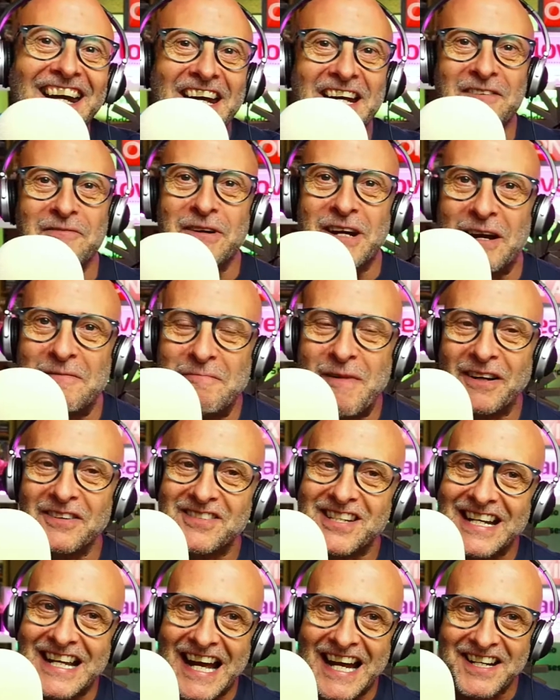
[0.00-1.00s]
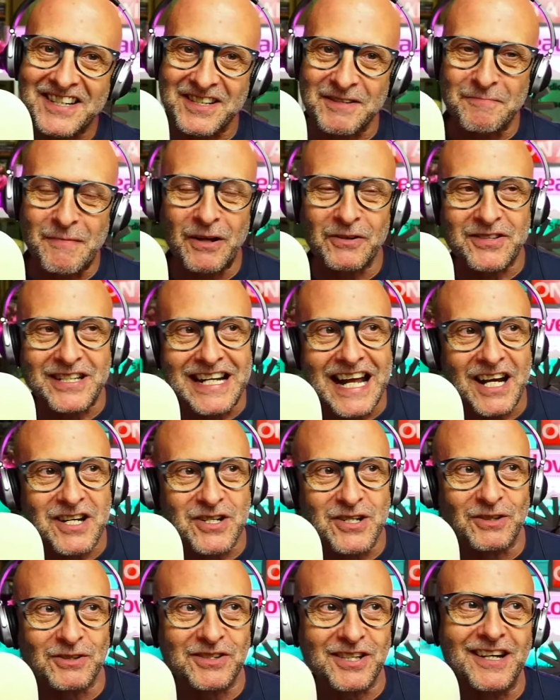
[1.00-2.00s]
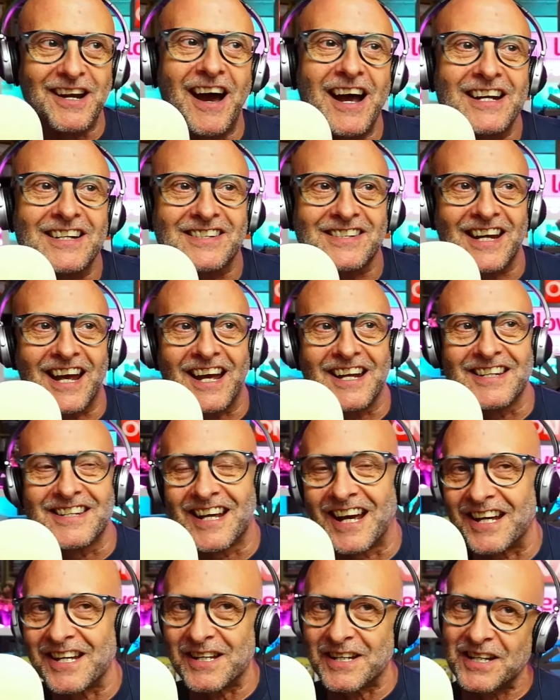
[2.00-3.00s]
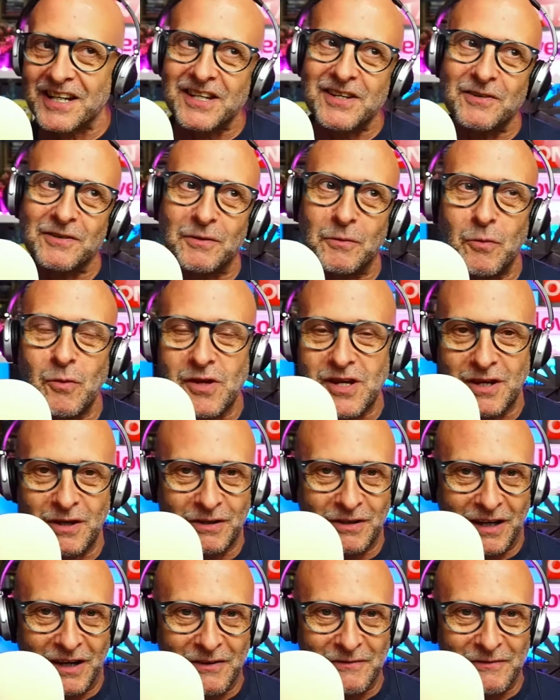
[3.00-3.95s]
we are multinational tonight, and we are